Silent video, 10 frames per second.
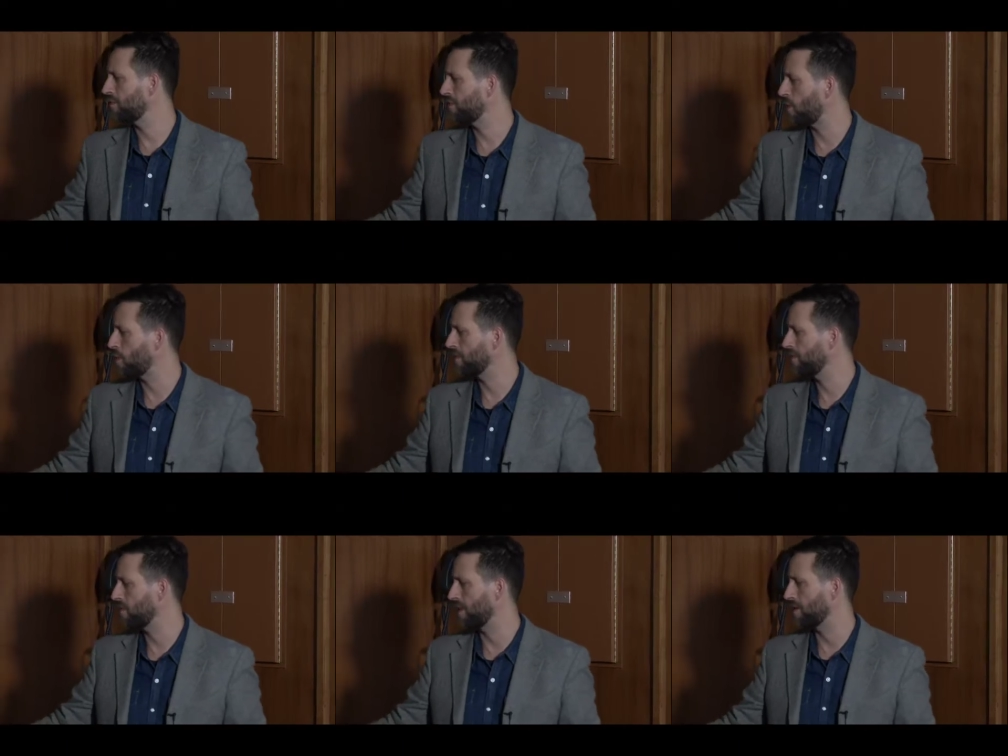forward a
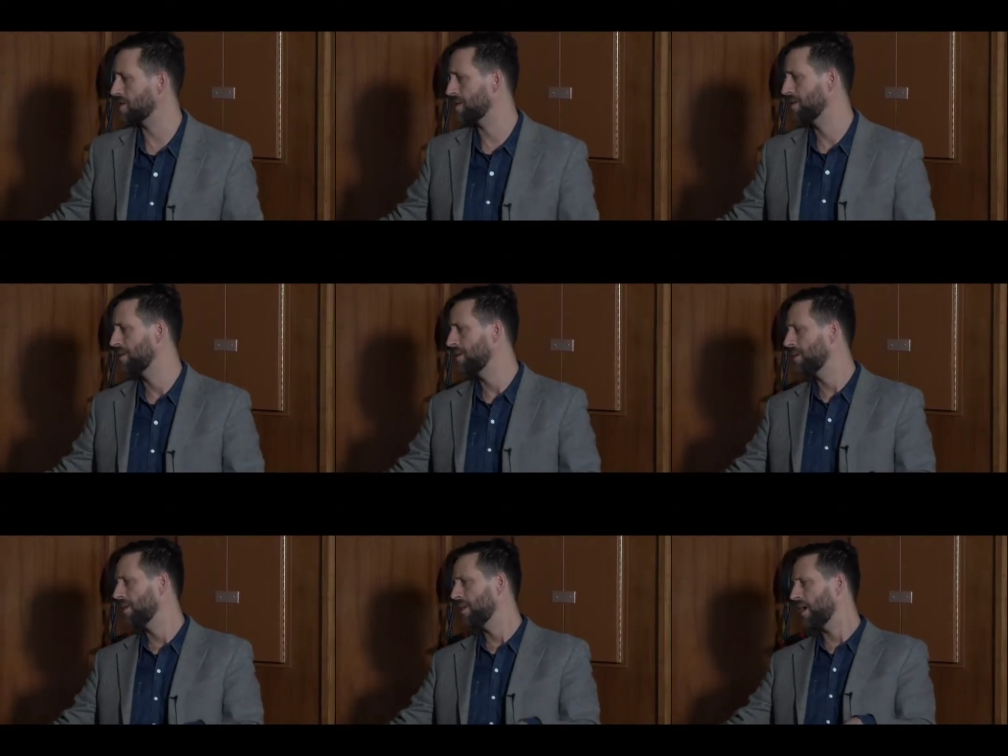few years
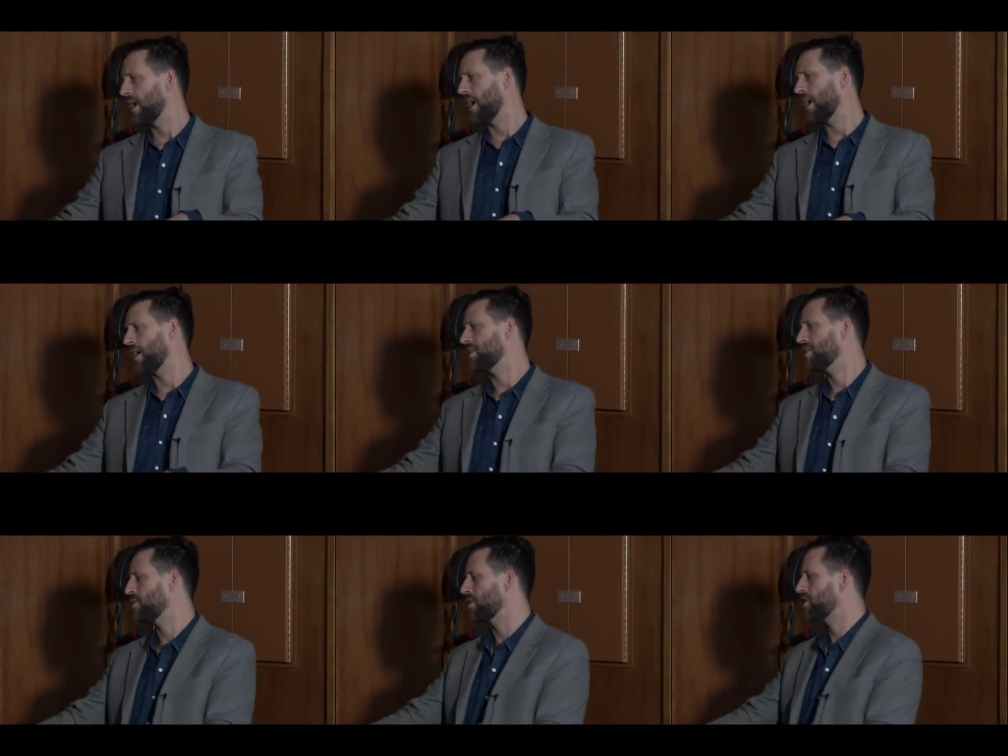
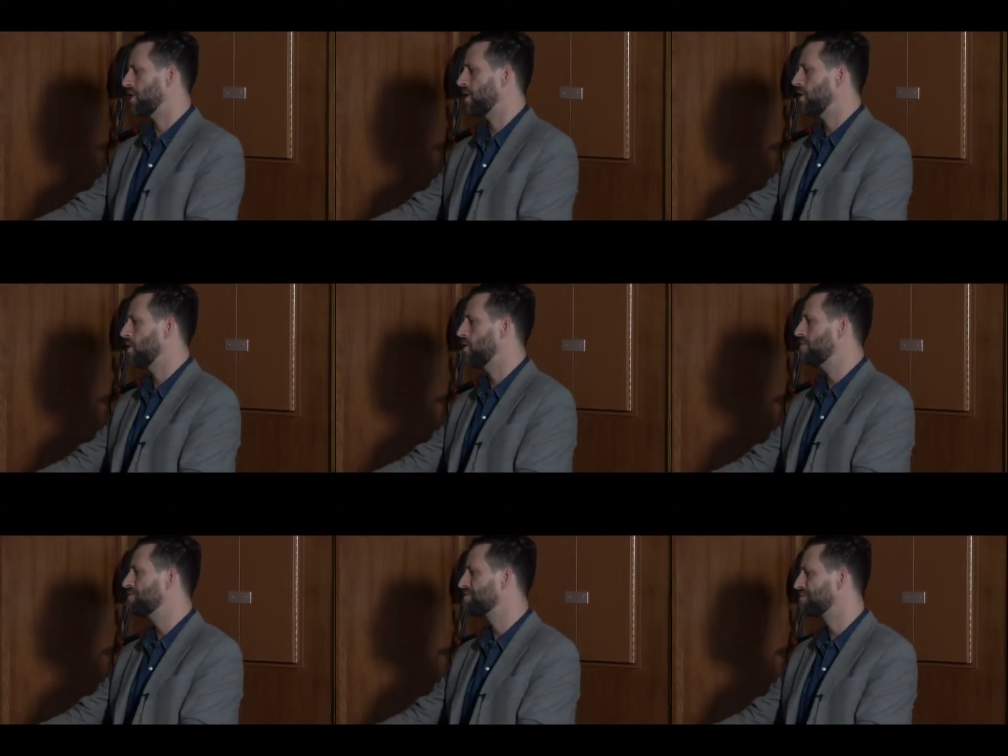to a show
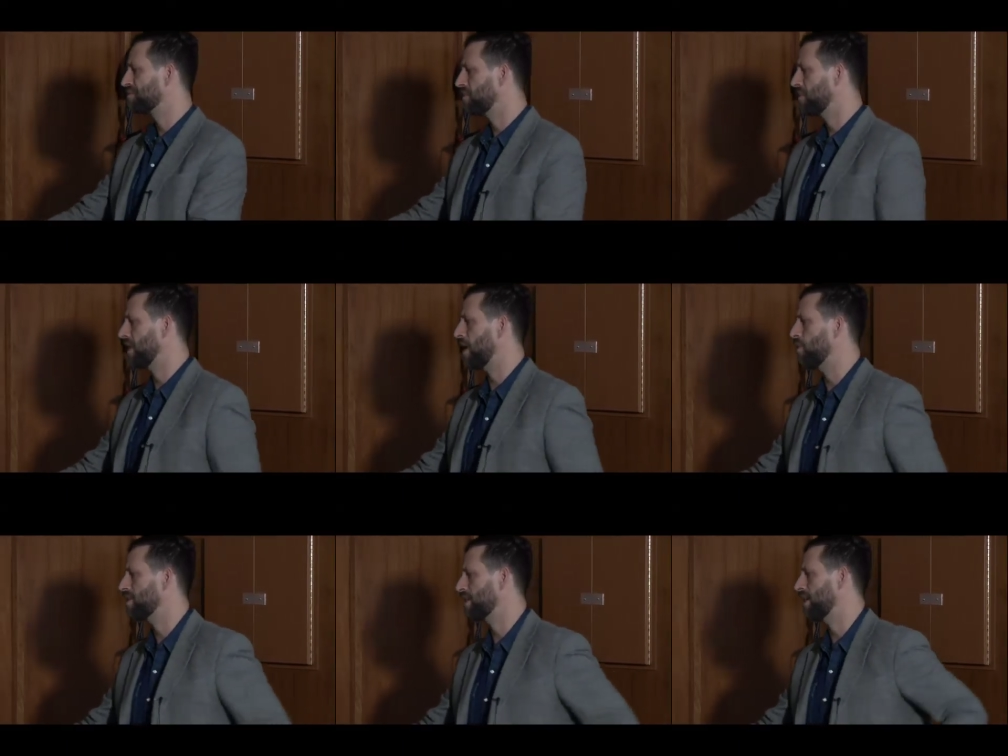that
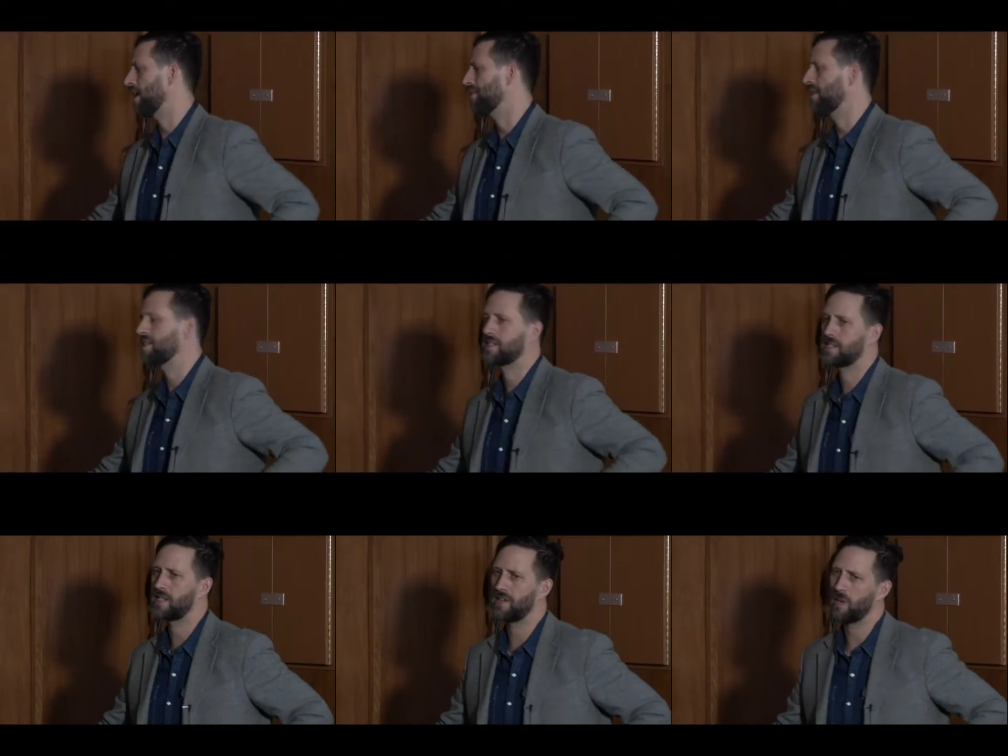was at the
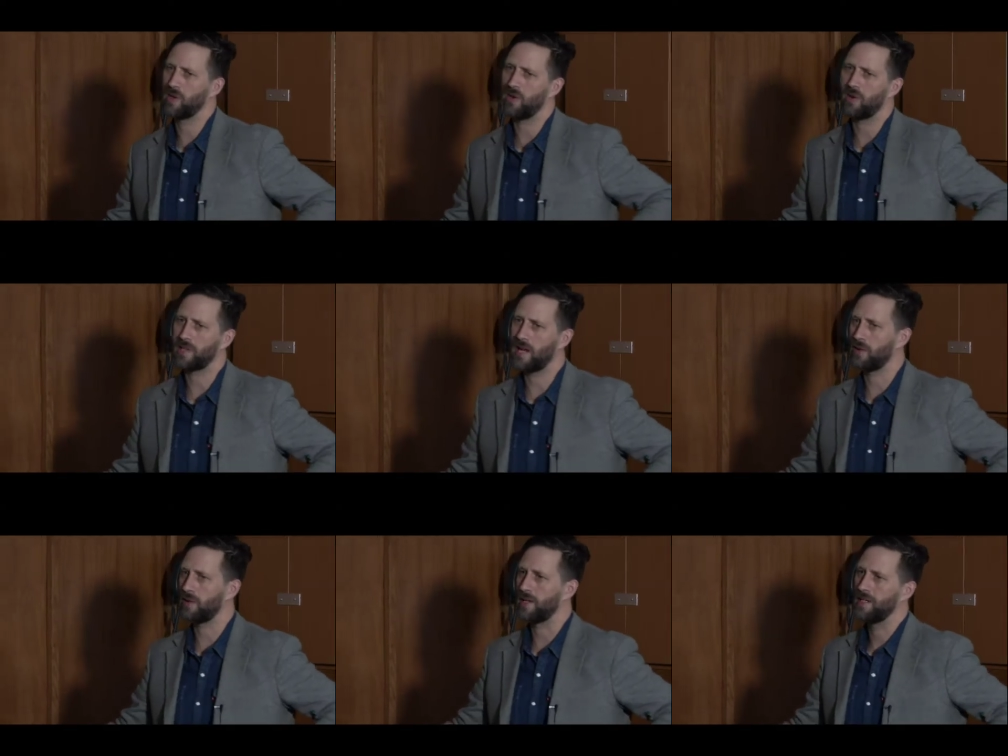Southern Alberta Art
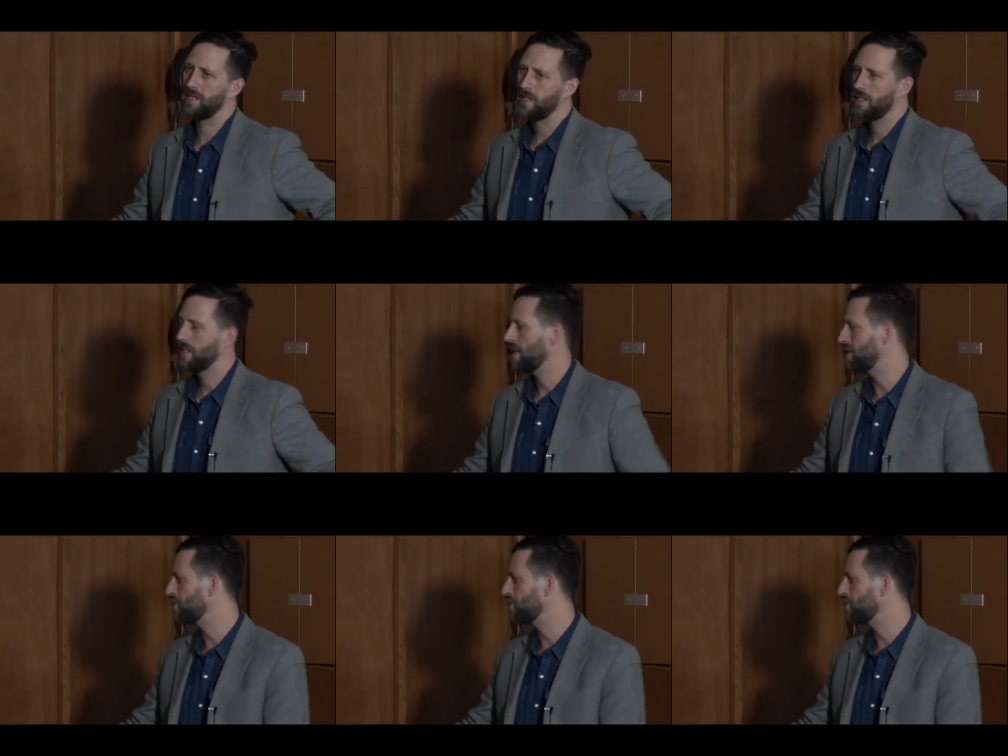Gallery in